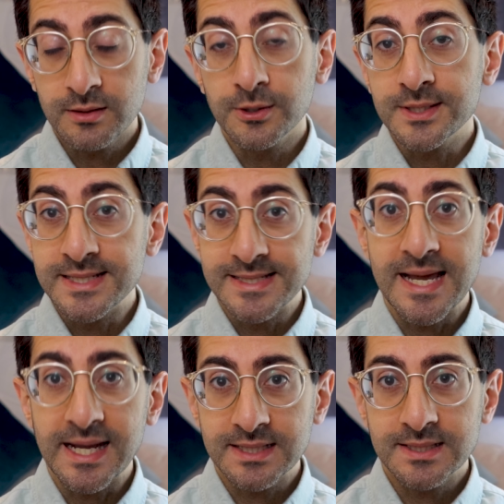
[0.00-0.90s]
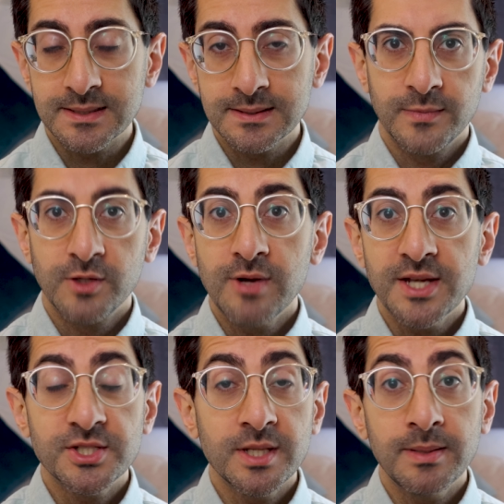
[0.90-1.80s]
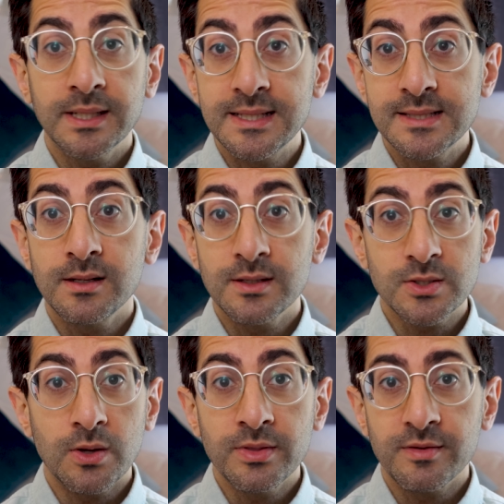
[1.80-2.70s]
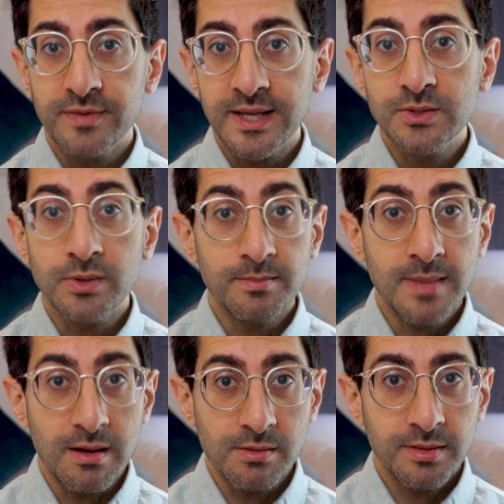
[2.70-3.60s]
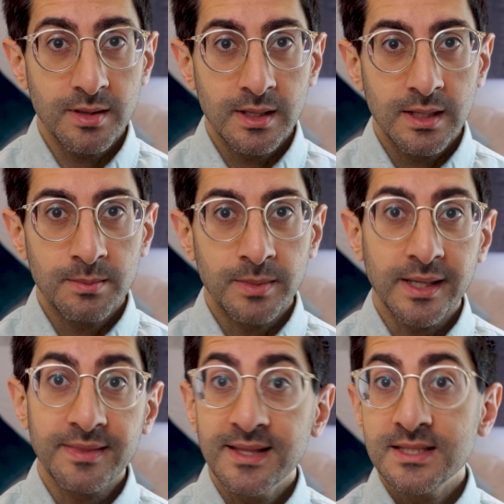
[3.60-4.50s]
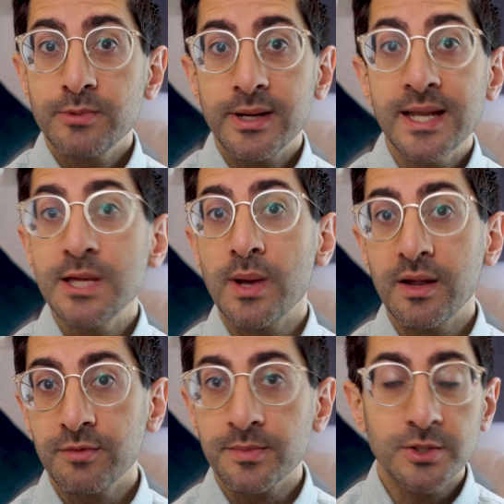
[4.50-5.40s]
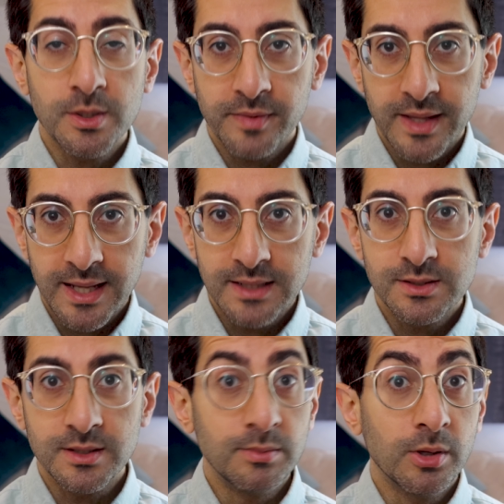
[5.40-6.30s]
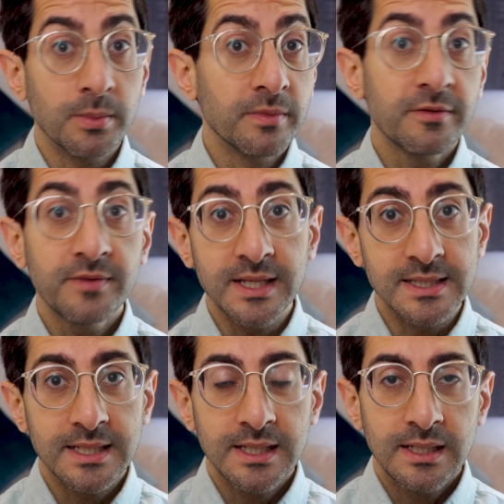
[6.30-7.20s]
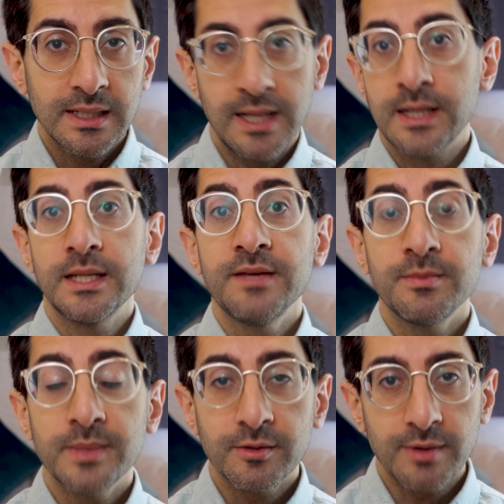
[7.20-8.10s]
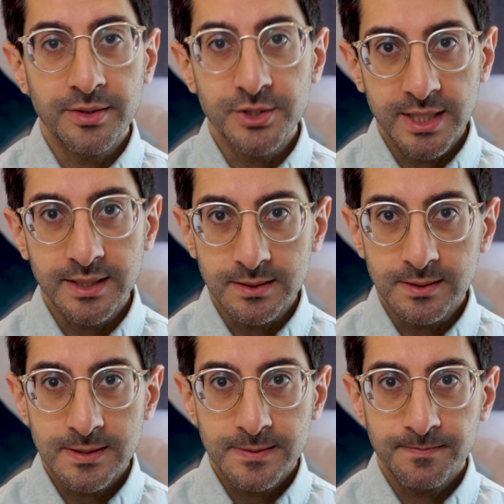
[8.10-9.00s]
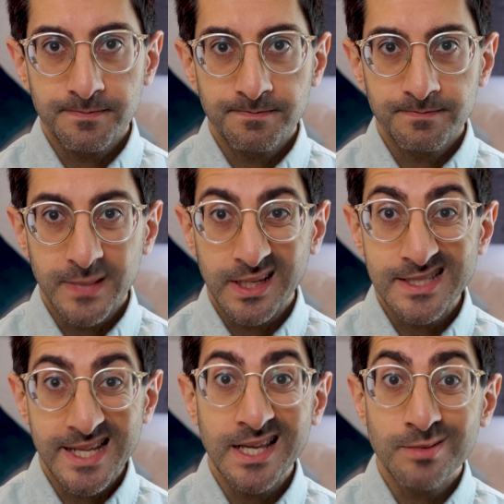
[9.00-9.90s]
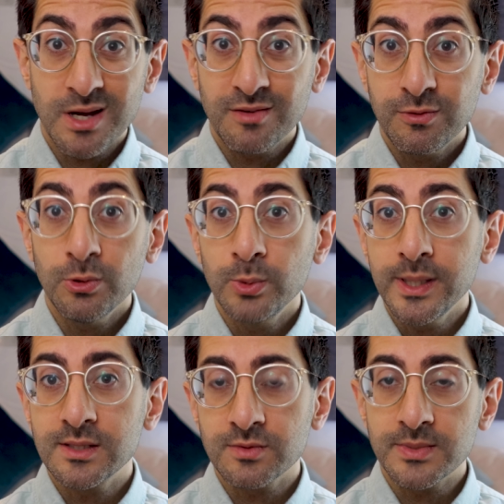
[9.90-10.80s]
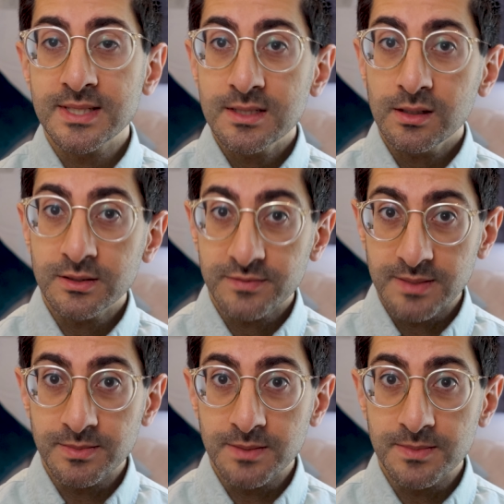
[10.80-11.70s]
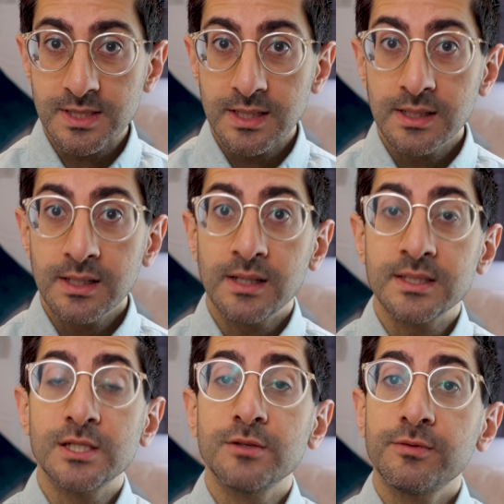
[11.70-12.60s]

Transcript: looks intact. The rash typically starts on the face or the mouth, but can then spread anywhere from the top of the head to the bottom of the feet, and can even be around the genitals. It can take about 4 weeks from the start of symptoms until you